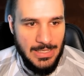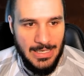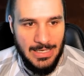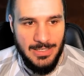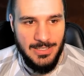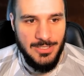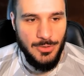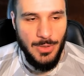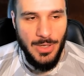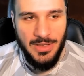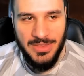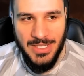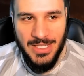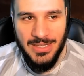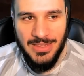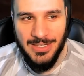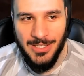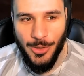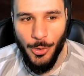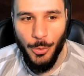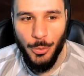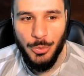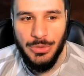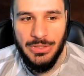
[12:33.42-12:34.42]
Yeah, so I think
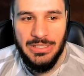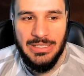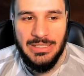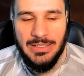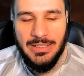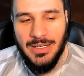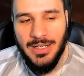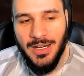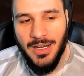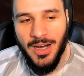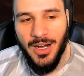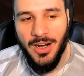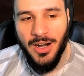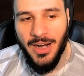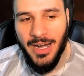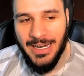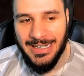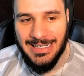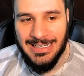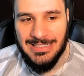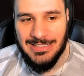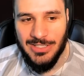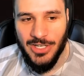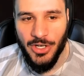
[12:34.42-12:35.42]
the only,
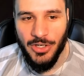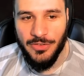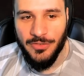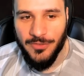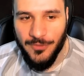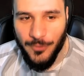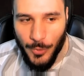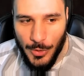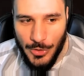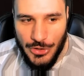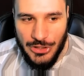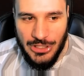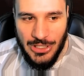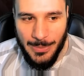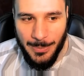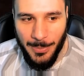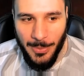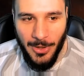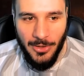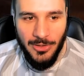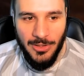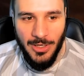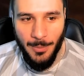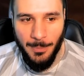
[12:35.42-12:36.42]
I guess, unfortunate
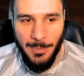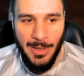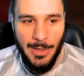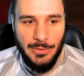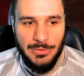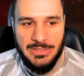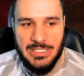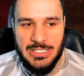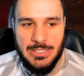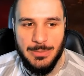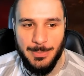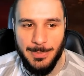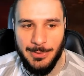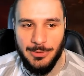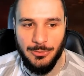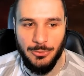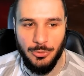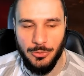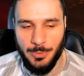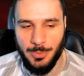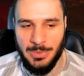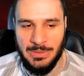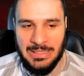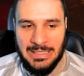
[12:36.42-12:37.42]
part about this build
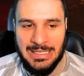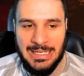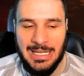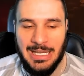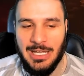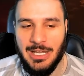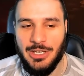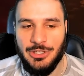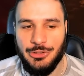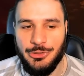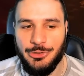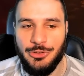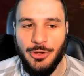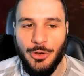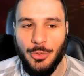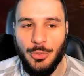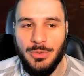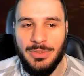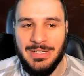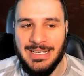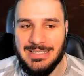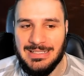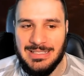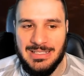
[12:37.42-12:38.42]
would be you
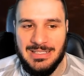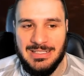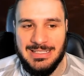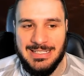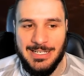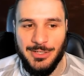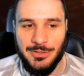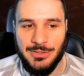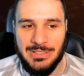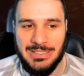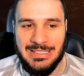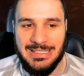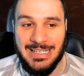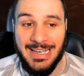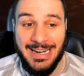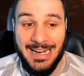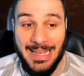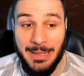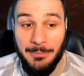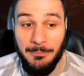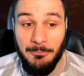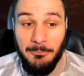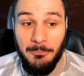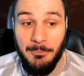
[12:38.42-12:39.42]
don't necessarily get
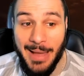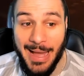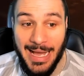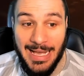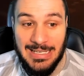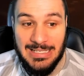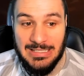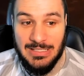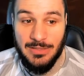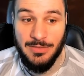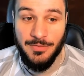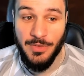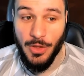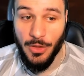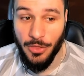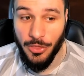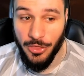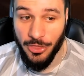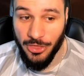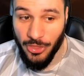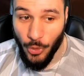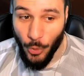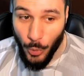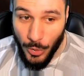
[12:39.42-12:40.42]
a massive
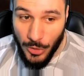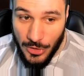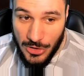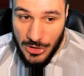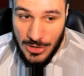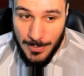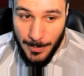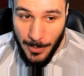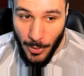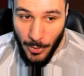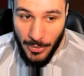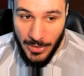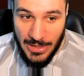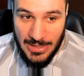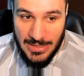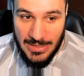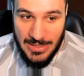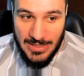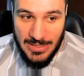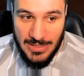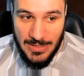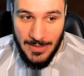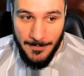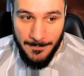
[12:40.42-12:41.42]
Thorns
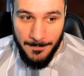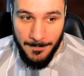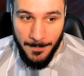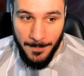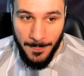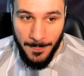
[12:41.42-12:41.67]
bonus.